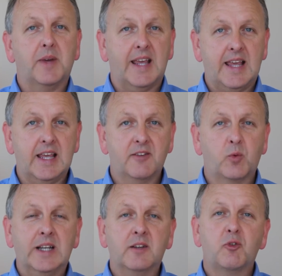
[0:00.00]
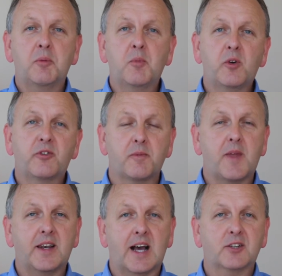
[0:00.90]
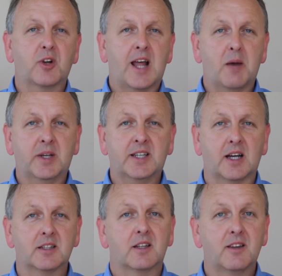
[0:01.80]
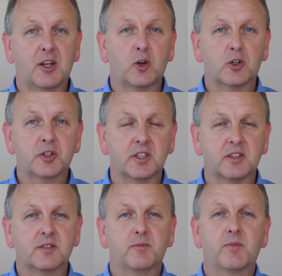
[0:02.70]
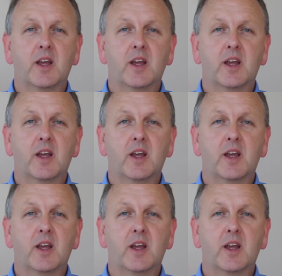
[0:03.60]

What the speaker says: behave when removed from their natural habitat, the oceans.